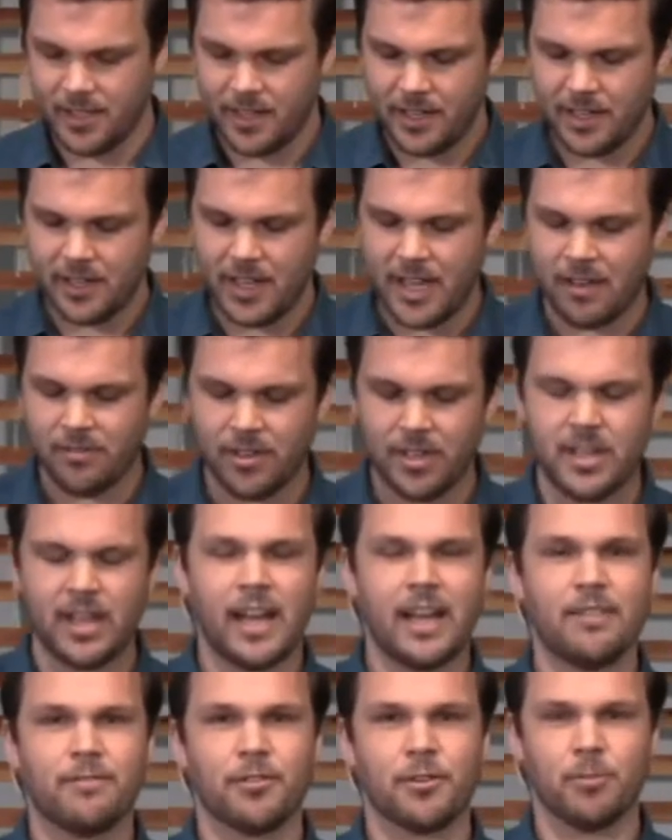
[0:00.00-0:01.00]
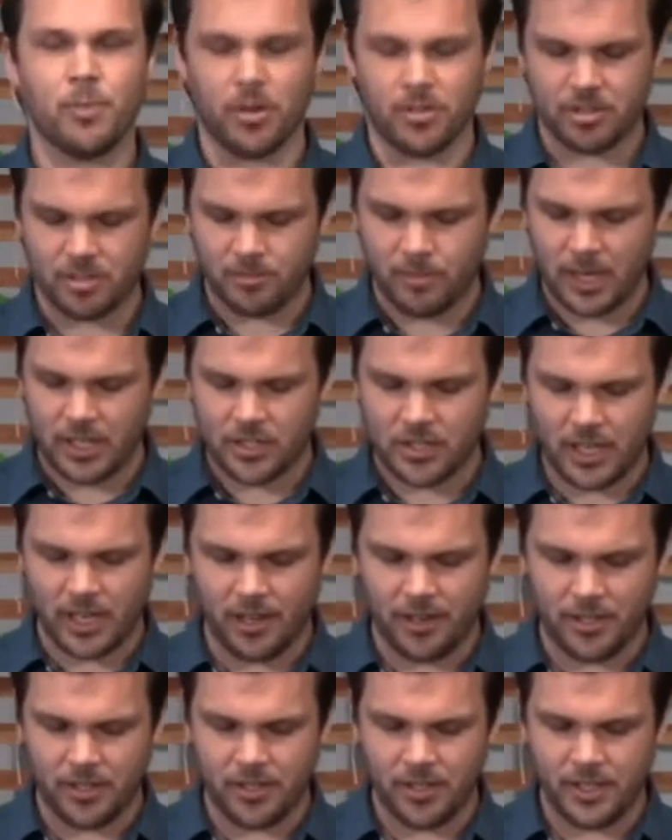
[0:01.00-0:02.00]
Every night for most of my
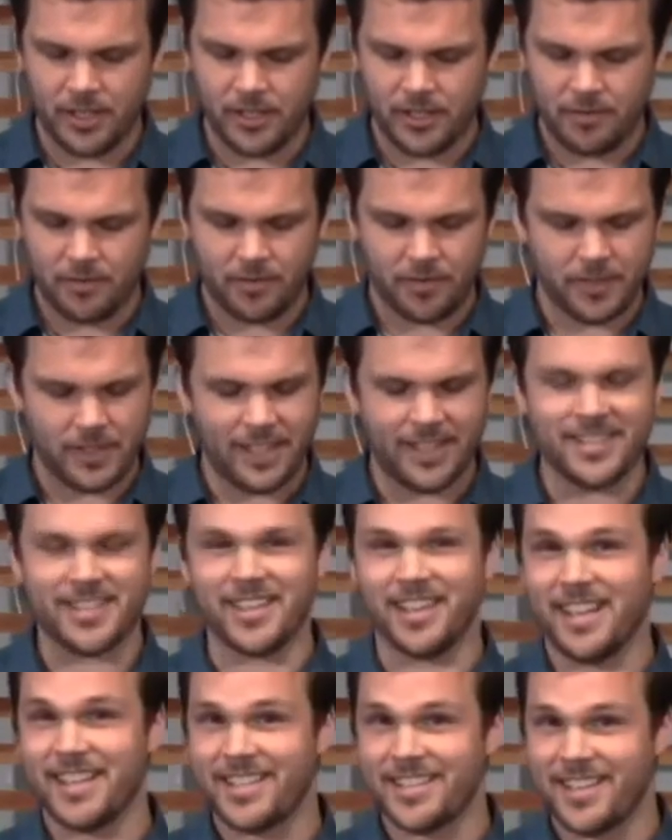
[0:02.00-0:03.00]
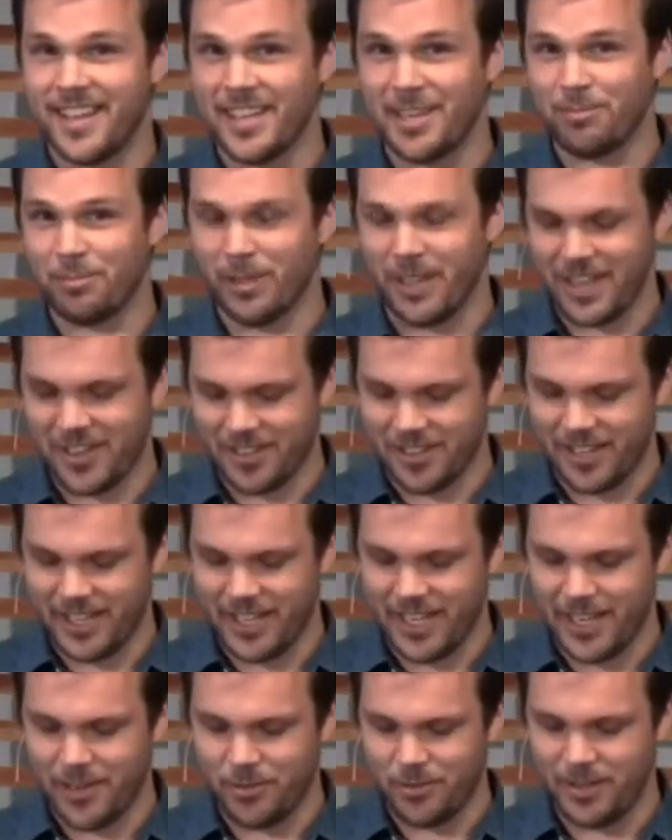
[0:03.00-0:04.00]
childhood, until I stayed up later than
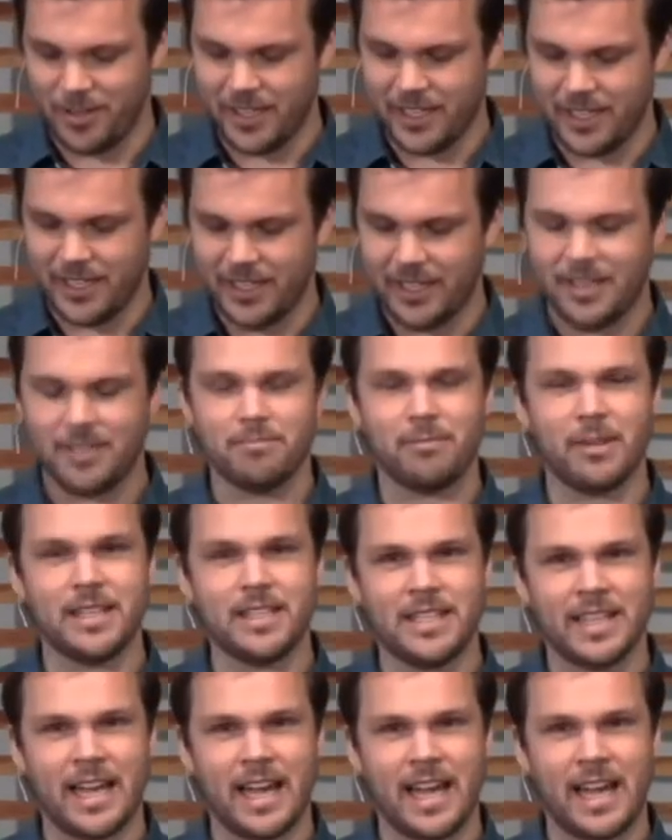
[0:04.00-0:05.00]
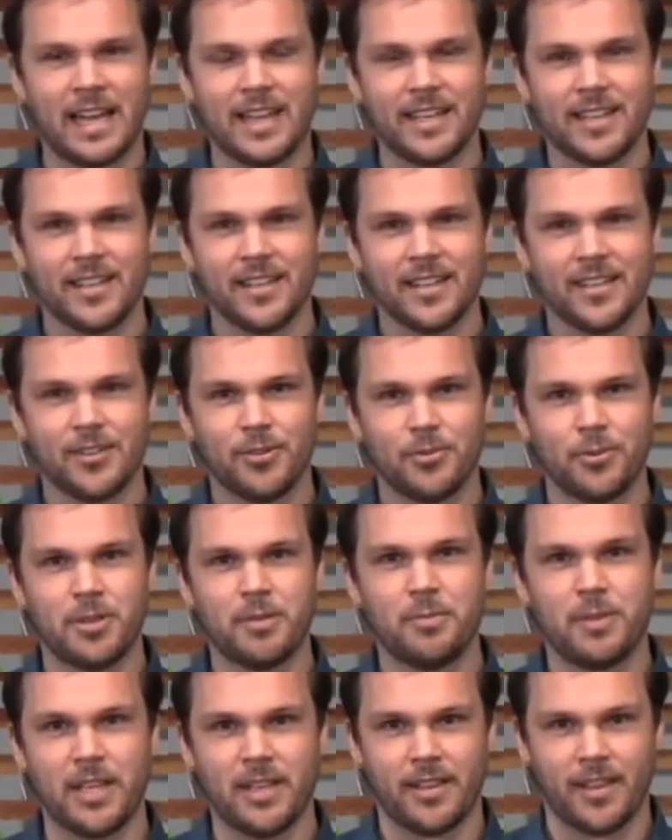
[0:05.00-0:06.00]
he would, my dad would
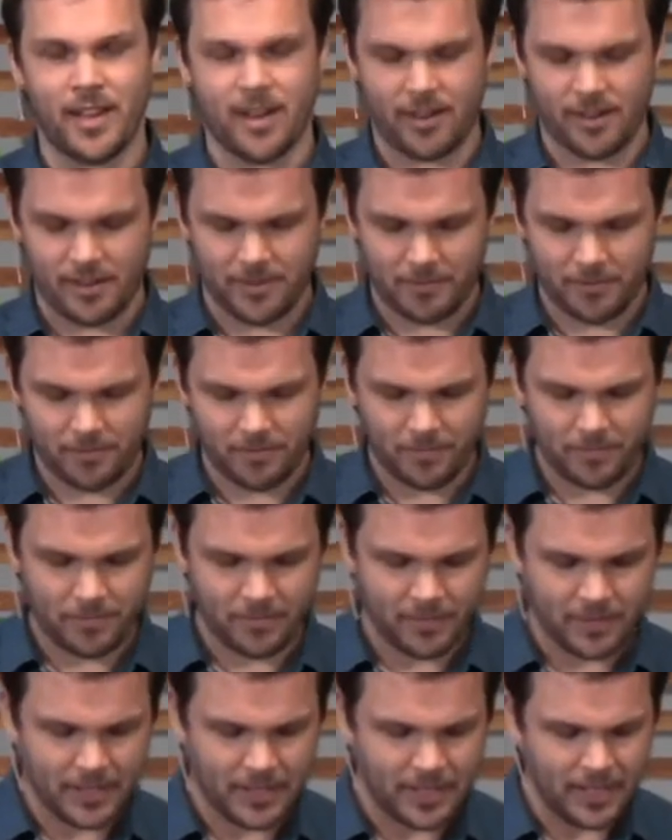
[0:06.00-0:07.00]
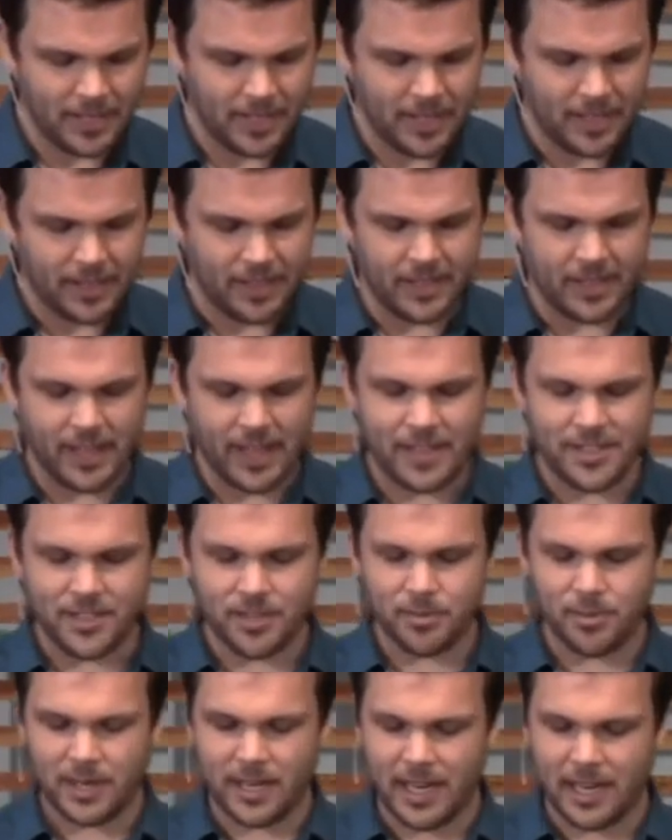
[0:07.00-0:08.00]
be there. The nights
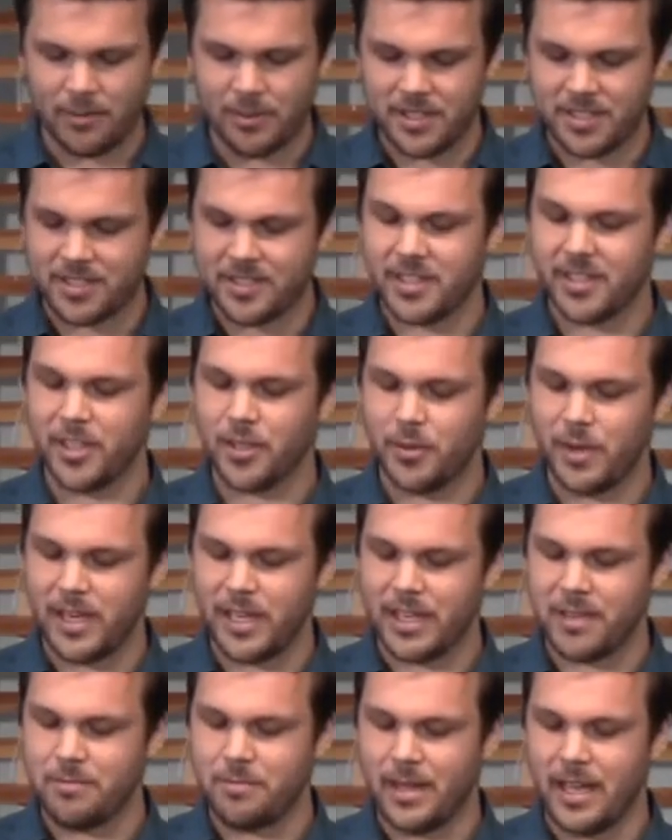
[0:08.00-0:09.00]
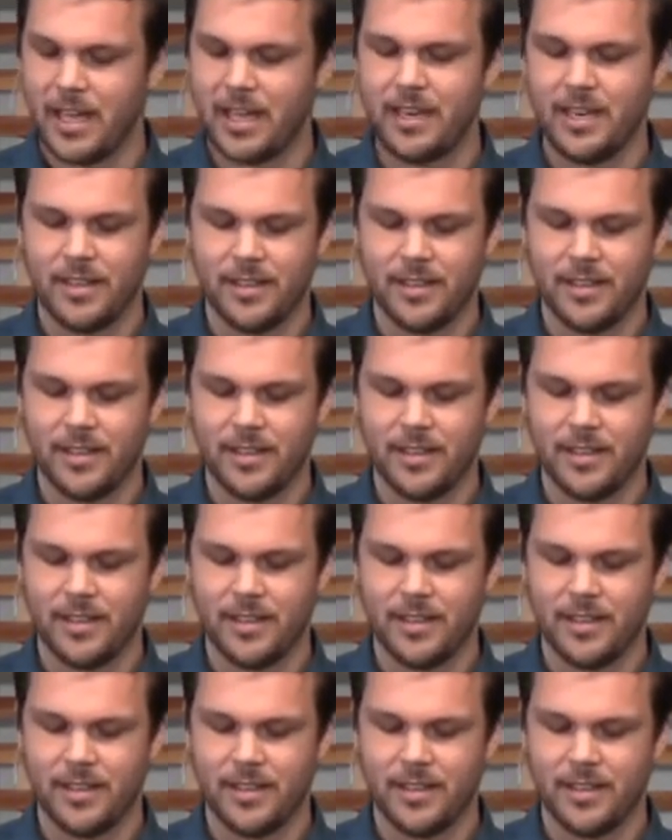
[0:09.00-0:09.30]
when I was still awake in bed,